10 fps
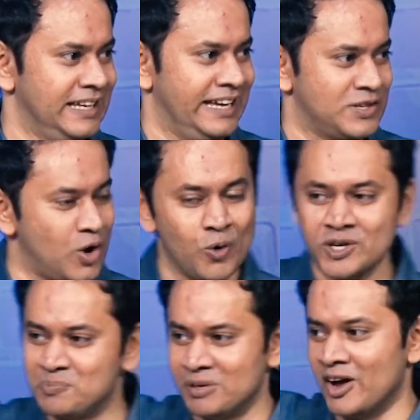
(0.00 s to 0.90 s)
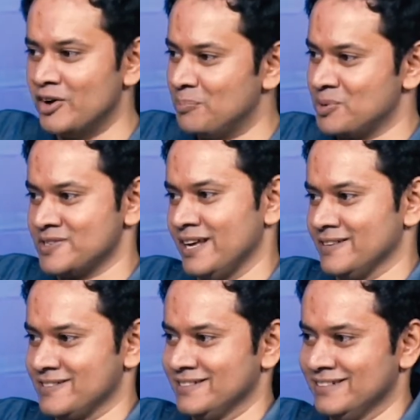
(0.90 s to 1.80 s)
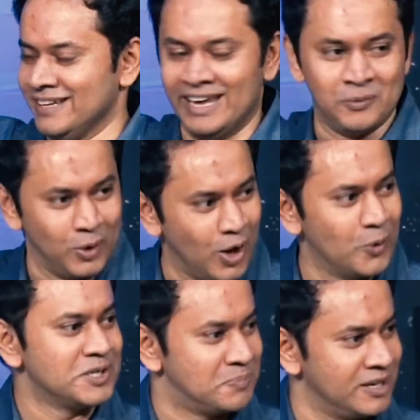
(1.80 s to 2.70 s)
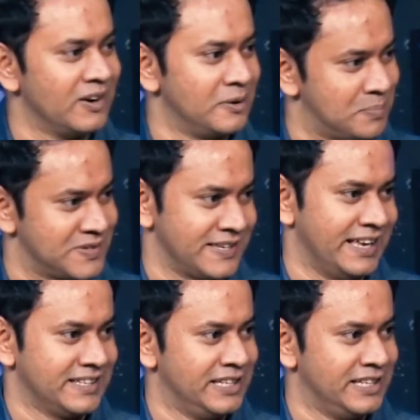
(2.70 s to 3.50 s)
It has always been 100% and will always be 100%.